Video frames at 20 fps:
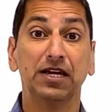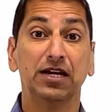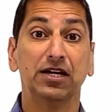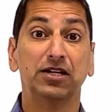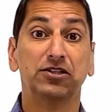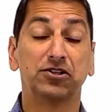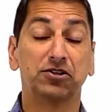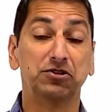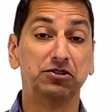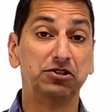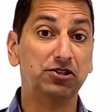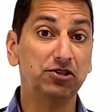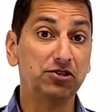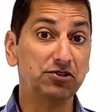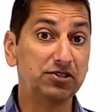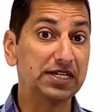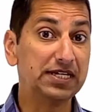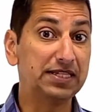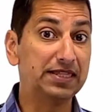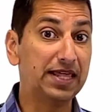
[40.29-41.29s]
So
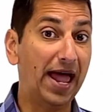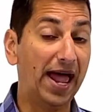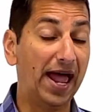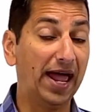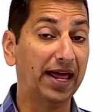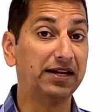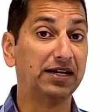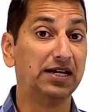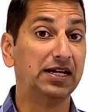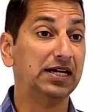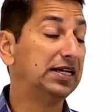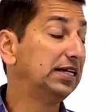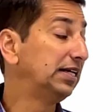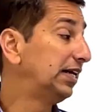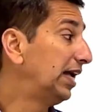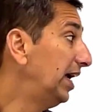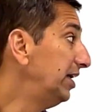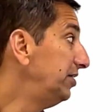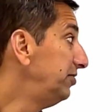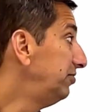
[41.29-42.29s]
using that,
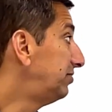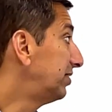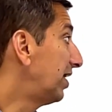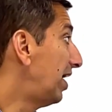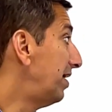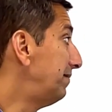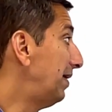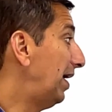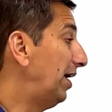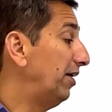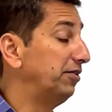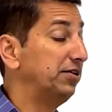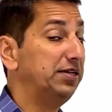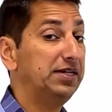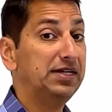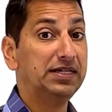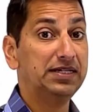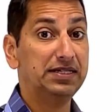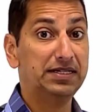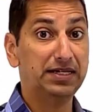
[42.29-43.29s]
can you time out
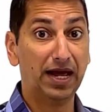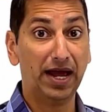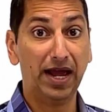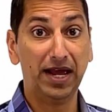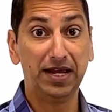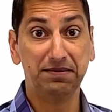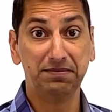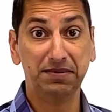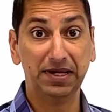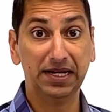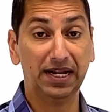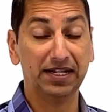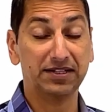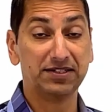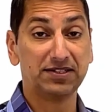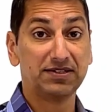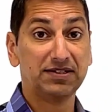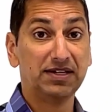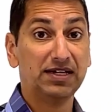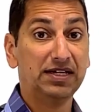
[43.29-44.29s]
9
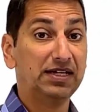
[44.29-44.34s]
minutes?